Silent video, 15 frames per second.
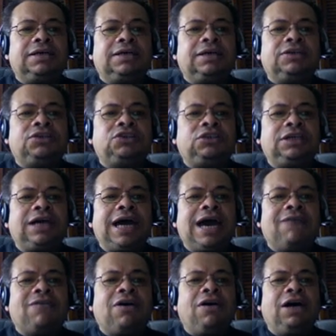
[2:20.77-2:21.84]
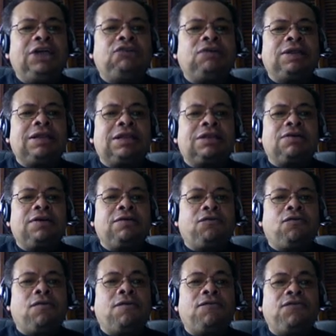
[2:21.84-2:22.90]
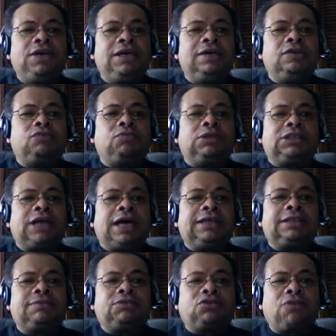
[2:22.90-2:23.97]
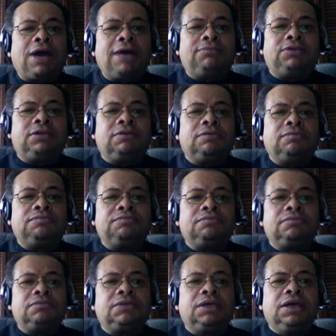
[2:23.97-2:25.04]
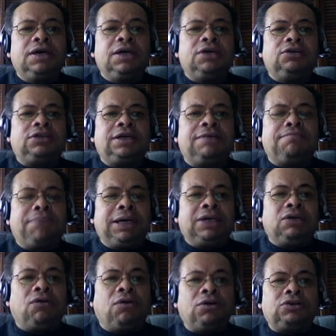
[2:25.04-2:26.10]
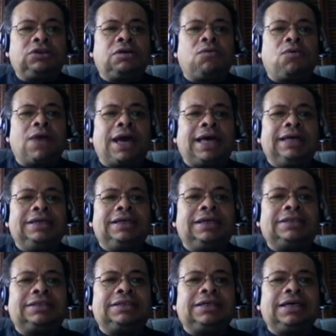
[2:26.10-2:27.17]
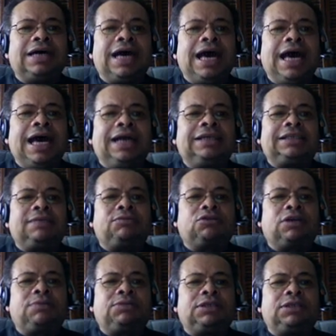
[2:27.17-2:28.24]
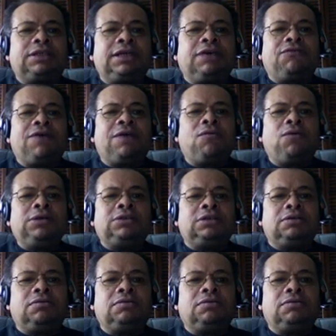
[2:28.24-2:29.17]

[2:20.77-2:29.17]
As you see, I have 134 feeds which I subscribe to. You see a button also where I can just add a subscription if I want to.